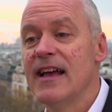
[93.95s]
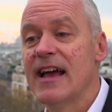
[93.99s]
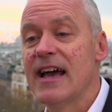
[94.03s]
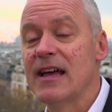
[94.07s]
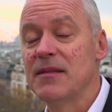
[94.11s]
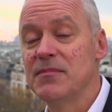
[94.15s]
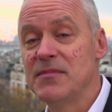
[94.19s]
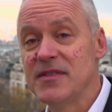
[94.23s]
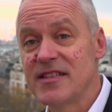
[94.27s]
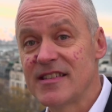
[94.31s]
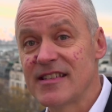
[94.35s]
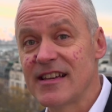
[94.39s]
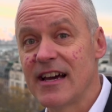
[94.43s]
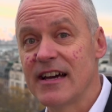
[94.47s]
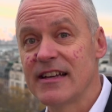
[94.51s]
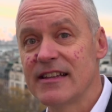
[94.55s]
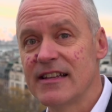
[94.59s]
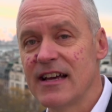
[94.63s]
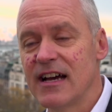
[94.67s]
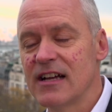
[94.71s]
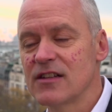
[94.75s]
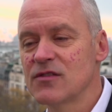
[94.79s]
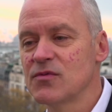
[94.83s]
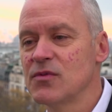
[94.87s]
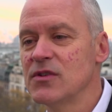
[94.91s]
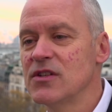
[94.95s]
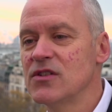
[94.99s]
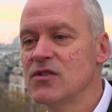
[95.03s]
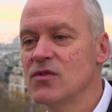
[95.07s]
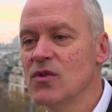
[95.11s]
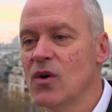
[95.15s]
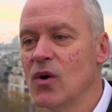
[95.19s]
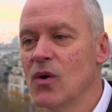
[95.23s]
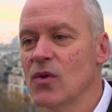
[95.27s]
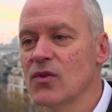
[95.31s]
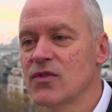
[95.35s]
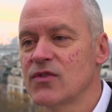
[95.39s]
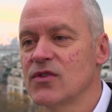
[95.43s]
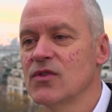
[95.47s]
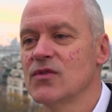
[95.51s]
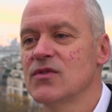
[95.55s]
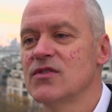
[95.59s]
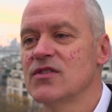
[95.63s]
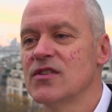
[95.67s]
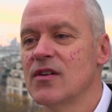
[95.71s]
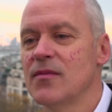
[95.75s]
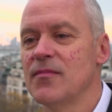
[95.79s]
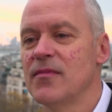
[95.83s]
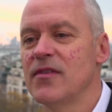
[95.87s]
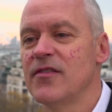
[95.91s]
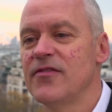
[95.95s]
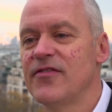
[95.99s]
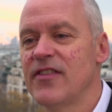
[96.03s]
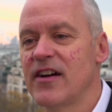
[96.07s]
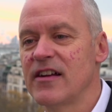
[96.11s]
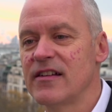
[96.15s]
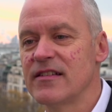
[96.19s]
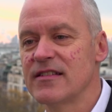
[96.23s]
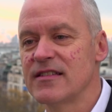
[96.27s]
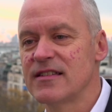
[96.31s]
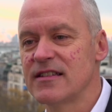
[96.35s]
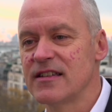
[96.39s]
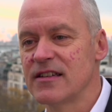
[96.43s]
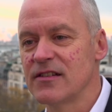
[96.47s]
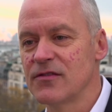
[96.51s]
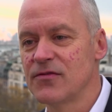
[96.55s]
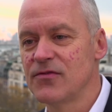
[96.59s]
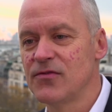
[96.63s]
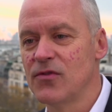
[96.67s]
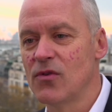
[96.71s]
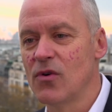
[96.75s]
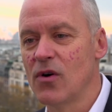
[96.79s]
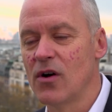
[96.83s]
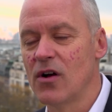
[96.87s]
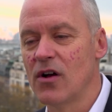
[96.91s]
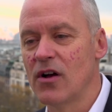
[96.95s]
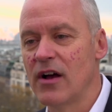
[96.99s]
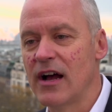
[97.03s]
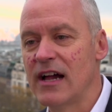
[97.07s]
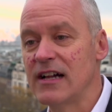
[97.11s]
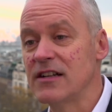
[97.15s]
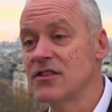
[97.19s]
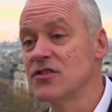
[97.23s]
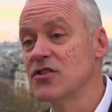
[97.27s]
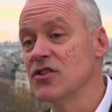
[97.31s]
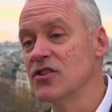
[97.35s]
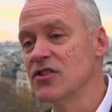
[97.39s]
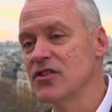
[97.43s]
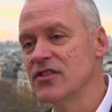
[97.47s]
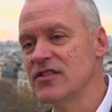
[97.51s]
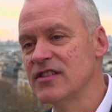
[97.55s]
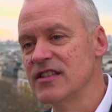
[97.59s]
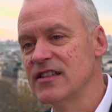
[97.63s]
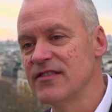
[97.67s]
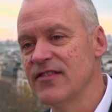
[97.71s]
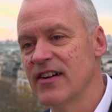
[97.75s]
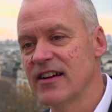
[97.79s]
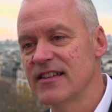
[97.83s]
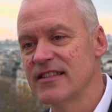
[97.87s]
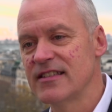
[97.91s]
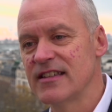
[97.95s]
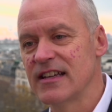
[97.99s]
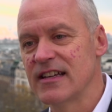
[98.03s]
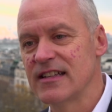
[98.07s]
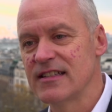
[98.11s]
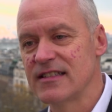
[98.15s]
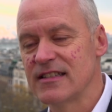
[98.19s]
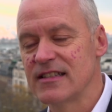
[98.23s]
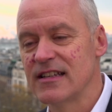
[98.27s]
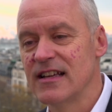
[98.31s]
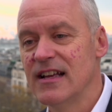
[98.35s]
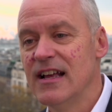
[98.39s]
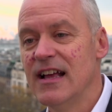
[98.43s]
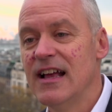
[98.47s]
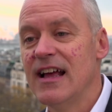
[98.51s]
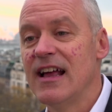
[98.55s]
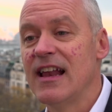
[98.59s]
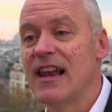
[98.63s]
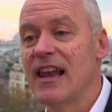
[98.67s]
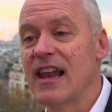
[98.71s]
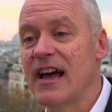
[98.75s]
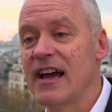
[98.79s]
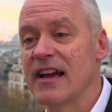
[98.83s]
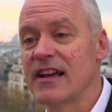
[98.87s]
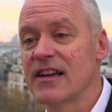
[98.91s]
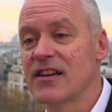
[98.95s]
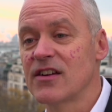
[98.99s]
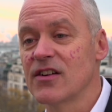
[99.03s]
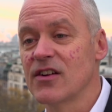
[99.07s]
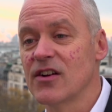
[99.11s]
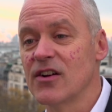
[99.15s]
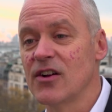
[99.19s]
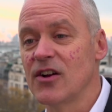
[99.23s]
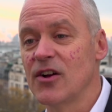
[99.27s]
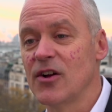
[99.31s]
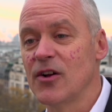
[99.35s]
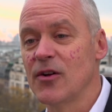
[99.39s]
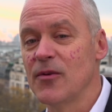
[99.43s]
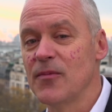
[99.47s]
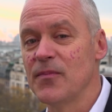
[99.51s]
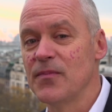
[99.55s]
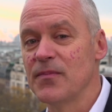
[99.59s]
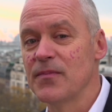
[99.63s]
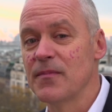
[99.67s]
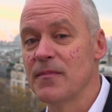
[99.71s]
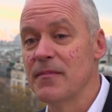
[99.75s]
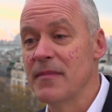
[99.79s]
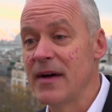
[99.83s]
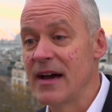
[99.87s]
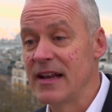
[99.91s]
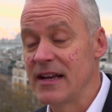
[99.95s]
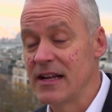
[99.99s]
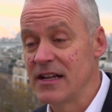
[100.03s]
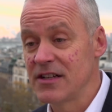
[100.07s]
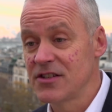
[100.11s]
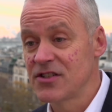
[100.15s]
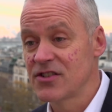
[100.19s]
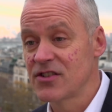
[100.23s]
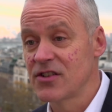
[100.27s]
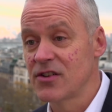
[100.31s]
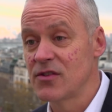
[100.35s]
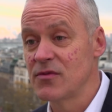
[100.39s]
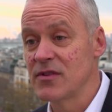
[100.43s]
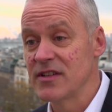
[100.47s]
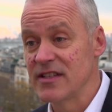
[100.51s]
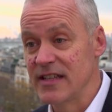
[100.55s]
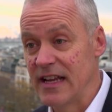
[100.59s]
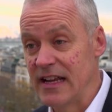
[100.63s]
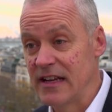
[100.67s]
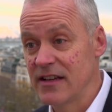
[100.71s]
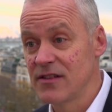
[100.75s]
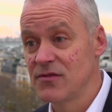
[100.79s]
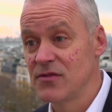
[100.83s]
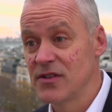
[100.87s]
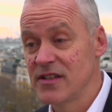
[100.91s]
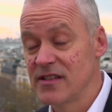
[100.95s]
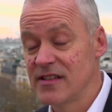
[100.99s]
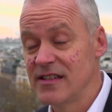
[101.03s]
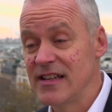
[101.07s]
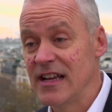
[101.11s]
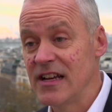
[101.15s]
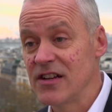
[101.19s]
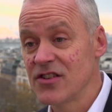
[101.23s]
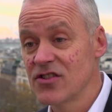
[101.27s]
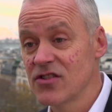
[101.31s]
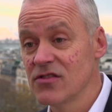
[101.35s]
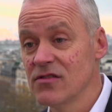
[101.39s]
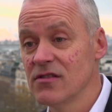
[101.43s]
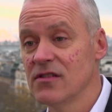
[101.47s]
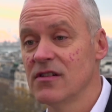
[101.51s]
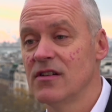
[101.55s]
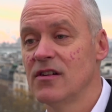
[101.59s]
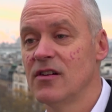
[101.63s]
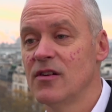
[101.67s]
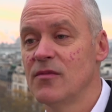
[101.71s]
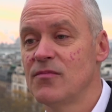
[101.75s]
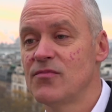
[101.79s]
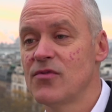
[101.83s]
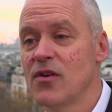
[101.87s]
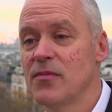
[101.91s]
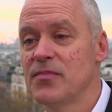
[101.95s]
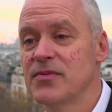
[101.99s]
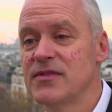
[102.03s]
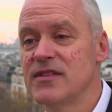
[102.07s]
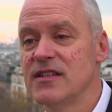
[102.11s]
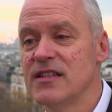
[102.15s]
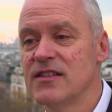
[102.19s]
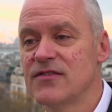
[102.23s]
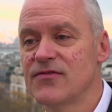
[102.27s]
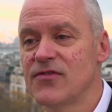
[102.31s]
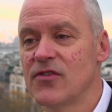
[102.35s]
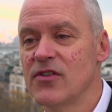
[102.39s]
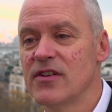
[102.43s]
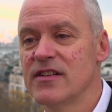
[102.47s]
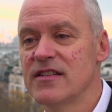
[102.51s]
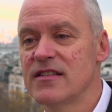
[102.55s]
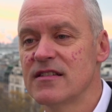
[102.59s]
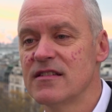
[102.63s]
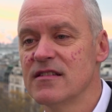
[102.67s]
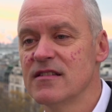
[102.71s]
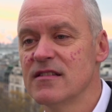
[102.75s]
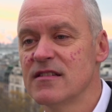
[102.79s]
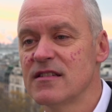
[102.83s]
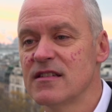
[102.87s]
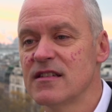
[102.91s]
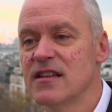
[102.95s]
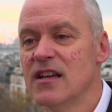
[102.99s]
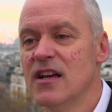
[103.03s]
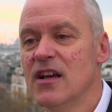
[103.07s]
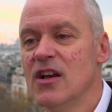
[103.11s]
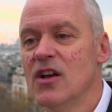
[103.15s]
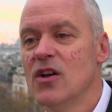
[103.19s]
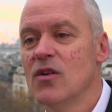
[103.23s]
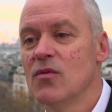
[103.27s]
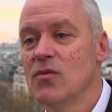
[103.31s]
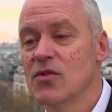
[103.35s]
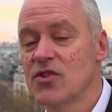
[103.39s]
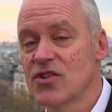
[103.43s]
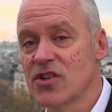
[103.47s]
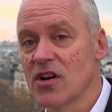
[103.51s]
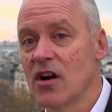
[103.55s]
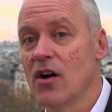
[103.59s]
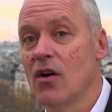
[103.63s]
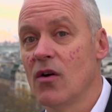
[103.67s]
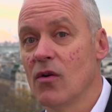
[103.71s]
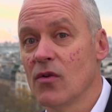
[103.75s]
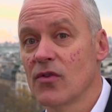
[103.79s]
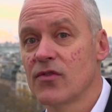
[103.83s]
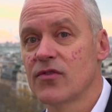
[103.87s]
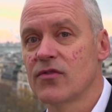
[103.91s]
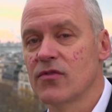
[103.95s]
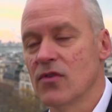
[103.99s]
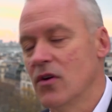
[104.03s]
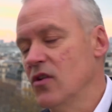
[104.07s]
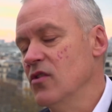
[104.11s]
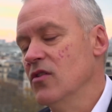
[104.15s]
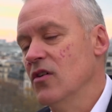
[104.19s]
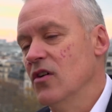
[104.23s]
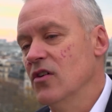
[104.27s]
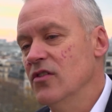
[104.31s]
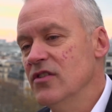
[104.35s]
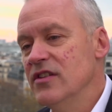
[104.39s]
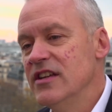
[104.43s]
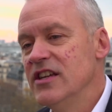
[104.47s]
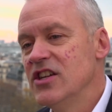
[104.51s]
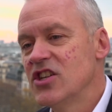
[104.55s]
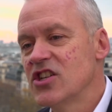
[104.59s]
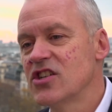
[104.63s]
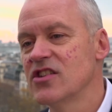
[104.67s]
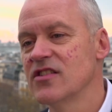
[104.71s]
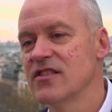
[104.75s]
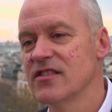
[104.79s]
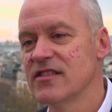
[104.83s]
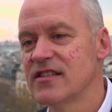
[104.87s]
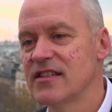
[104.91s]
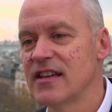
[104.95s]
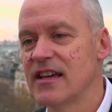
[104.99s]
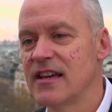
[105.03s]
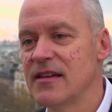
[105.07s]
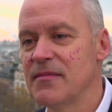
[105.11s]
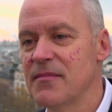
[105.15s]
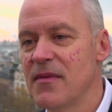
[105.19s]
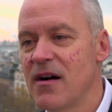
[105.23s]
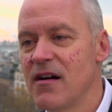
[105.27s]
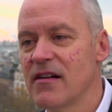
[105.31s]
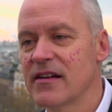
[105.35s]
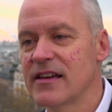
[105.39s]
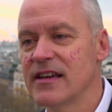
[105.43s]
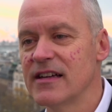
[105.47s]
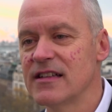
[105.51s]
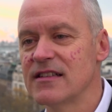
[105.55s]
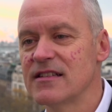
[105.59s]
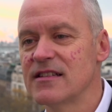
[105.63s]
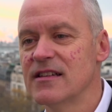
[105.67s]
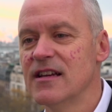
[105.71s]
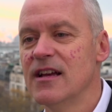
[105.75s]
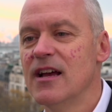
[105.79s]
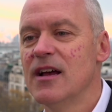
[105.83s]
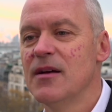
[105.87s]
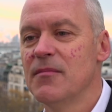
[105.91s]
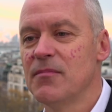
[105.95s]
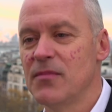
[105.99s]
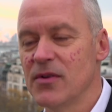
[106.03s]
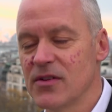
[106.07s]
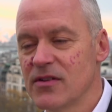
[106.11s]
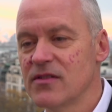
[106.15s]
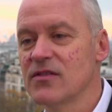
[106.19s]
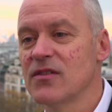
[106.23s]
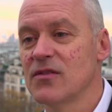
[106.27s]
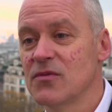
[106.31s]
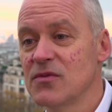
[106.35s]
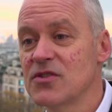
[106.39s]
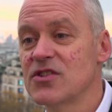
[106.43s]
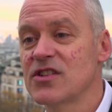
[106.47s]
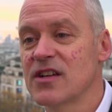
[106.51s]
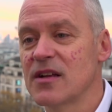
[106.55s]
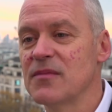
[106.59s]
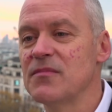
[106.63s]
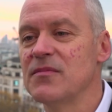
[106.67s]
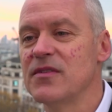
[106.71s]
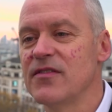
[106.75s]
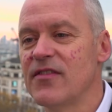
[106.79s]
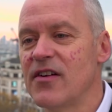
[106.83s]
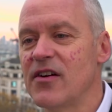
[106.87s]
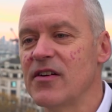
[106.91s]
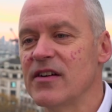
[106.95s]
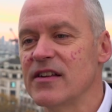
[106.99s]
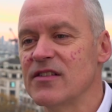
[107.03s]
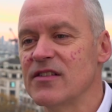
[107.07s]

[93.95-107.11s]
And beside that, we do also some financing for alternative assets like managed residential properties, for instance, which are also a niche, say, market, but which can be very